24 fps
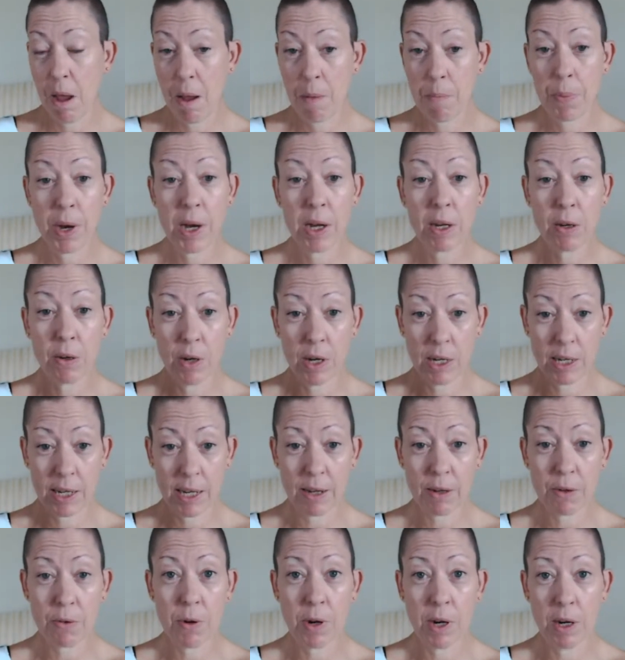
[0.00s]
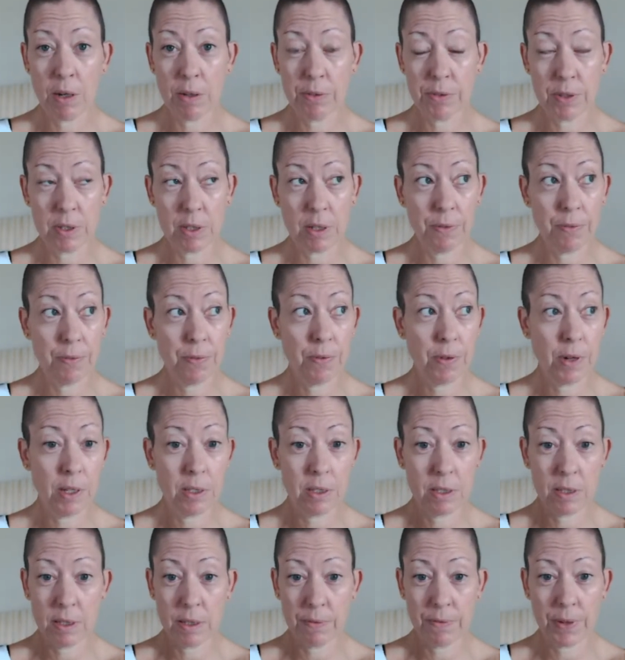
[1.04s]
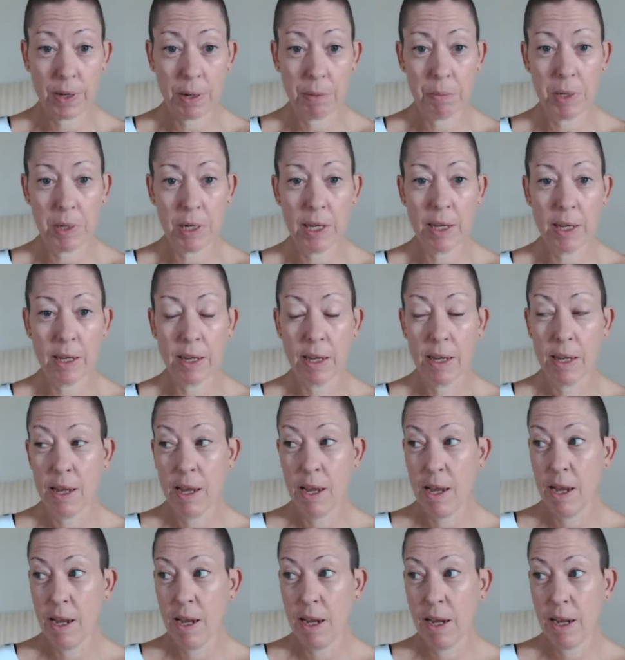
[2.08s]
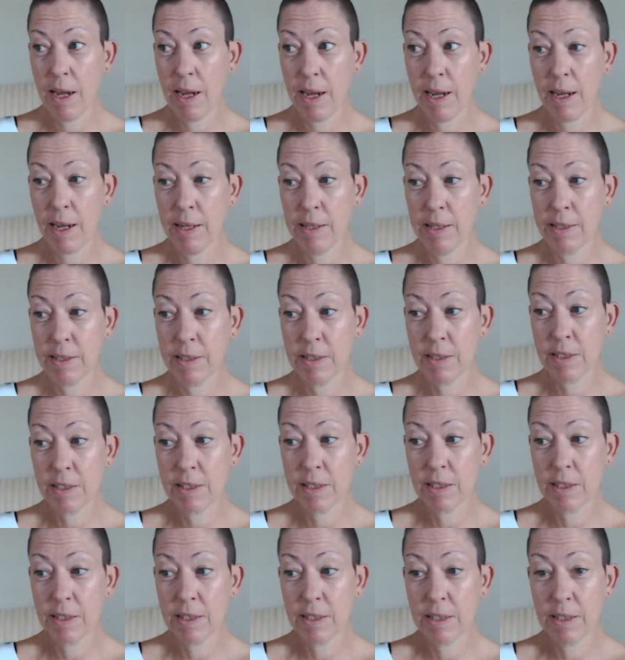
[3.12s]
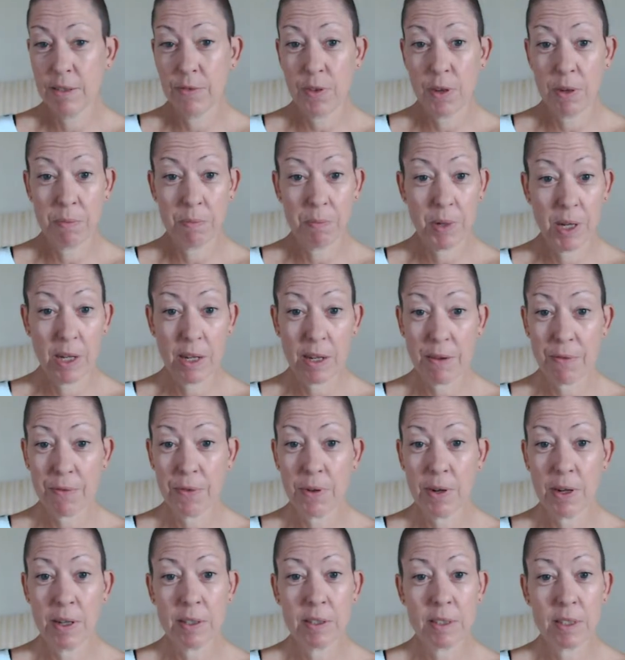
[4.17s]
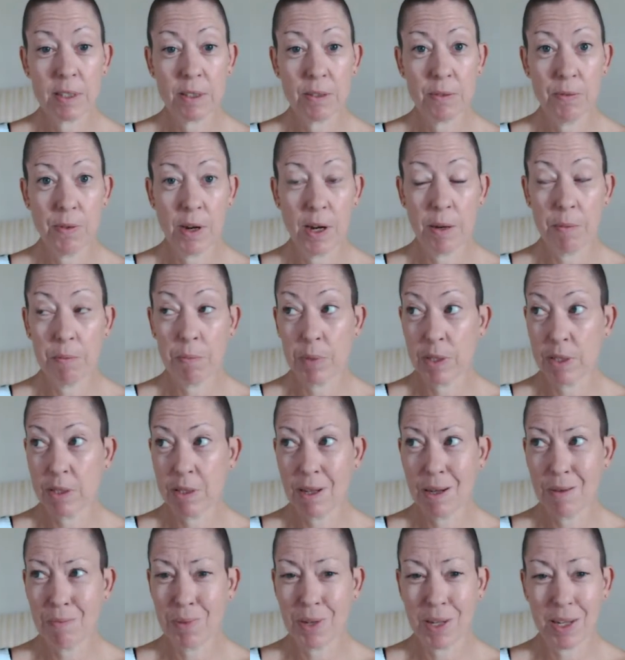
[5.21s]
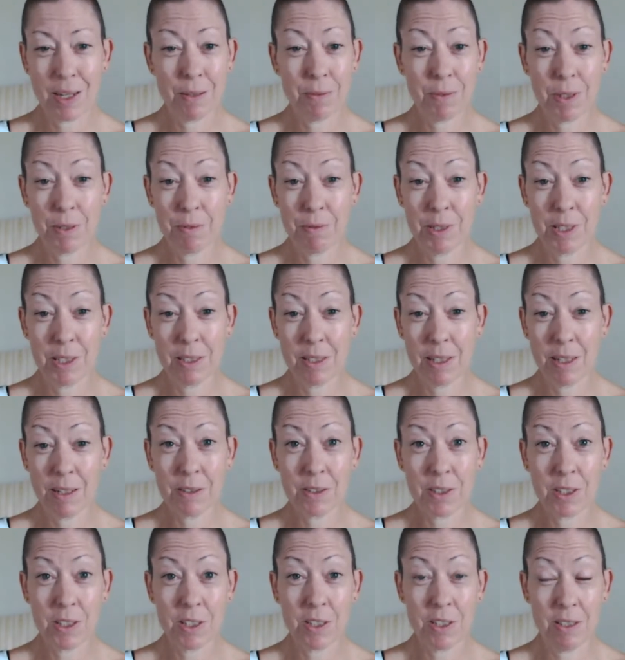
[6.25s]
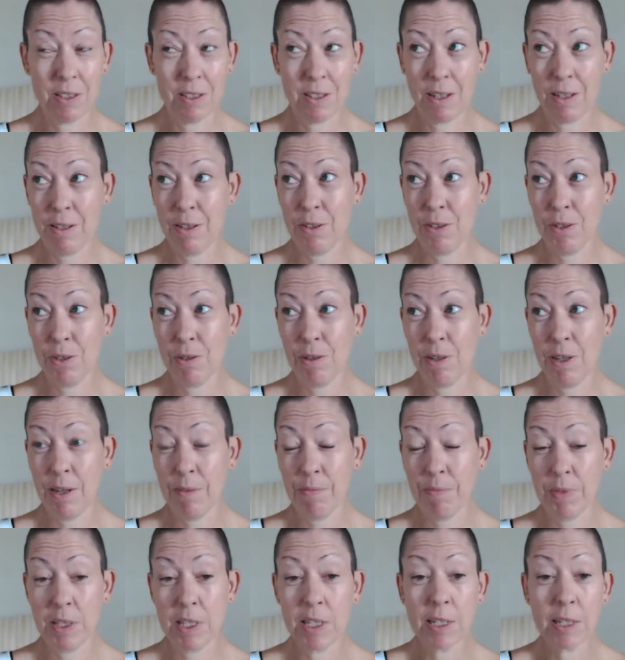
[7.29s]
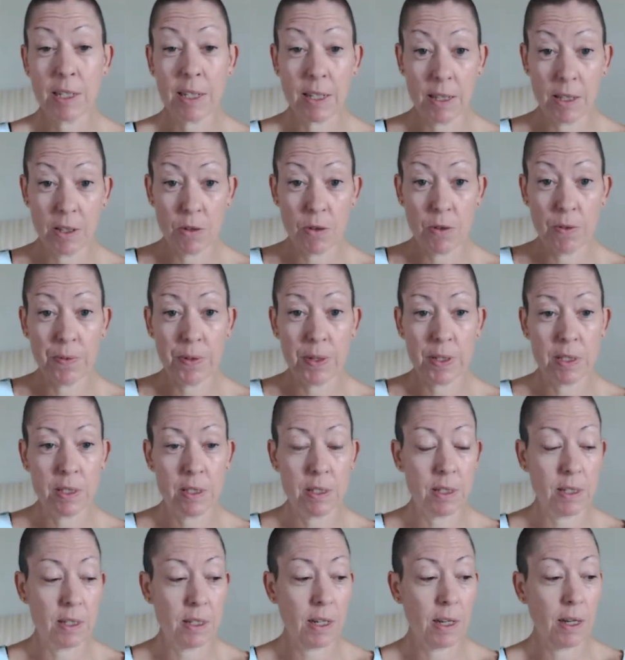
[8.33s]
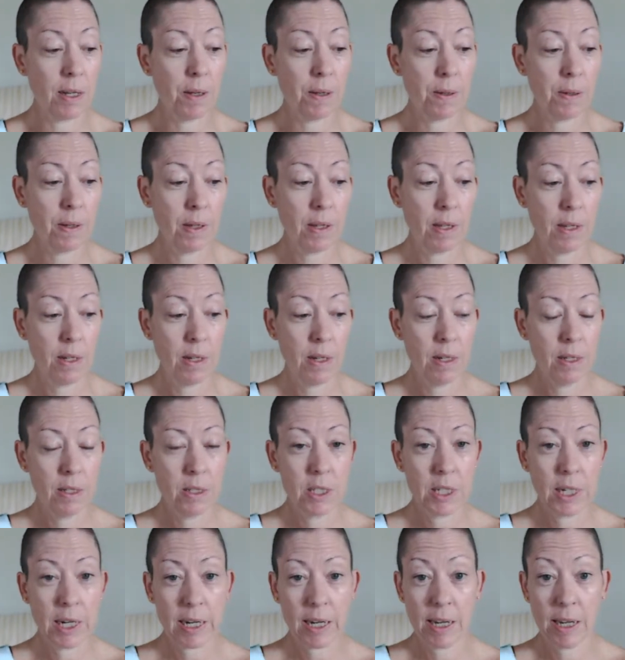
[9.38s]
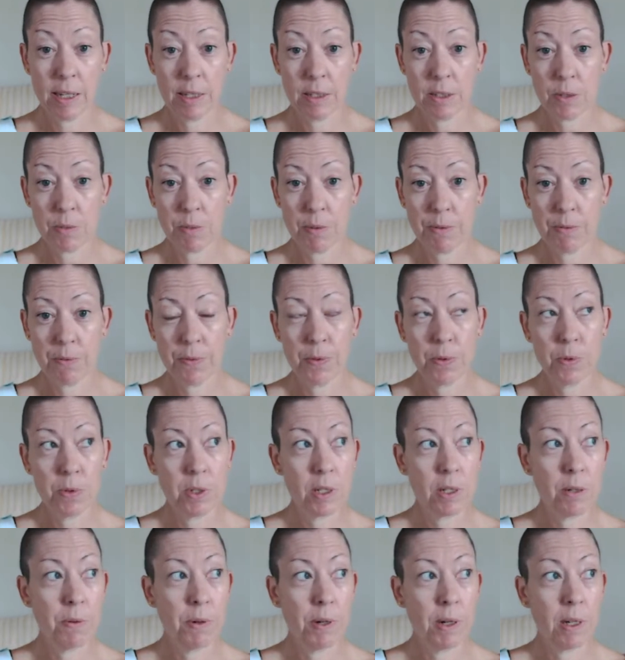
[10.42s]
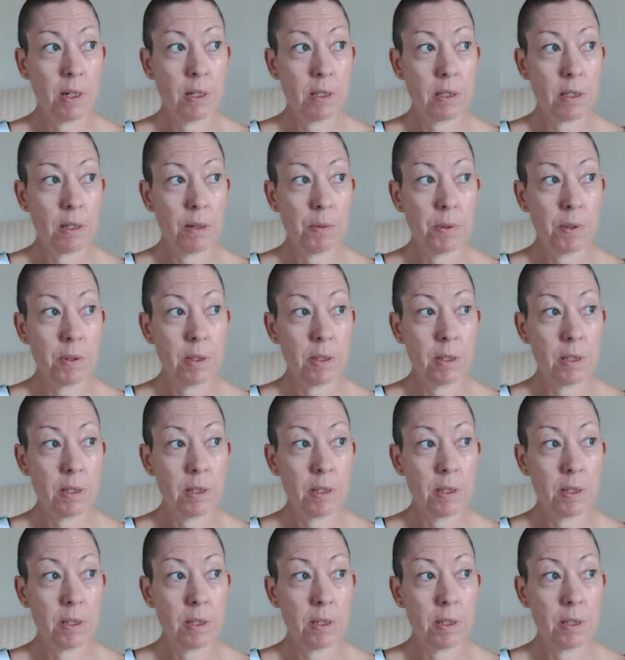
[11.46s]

I get quite a lot of stuff for us and the family, and if I'm buying it for us, that's fine, but don't pick it up to resell because I just don't enjoy it. The Orvis did go. Jacket just went 40 quid because I